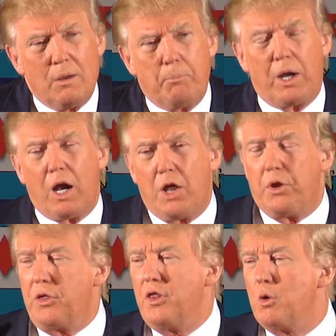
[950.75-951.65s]
but
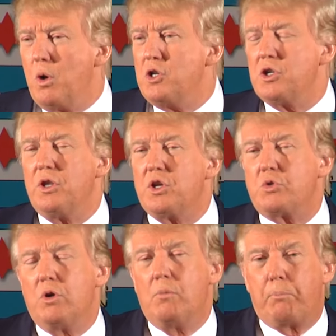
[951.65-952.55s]
other than the ones in this
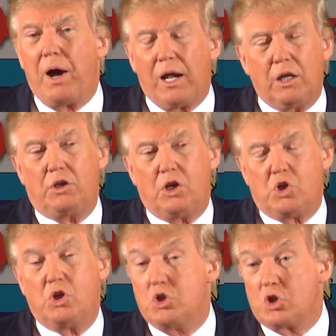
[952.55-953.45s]
room,
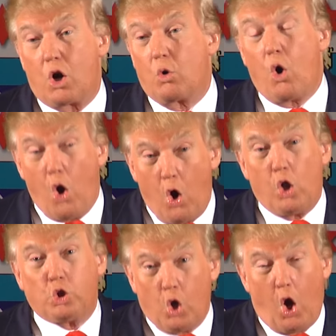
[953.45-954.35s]
politicians are
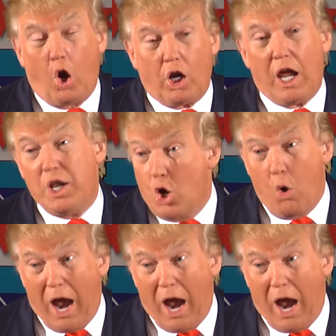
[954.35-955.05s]
all talk and no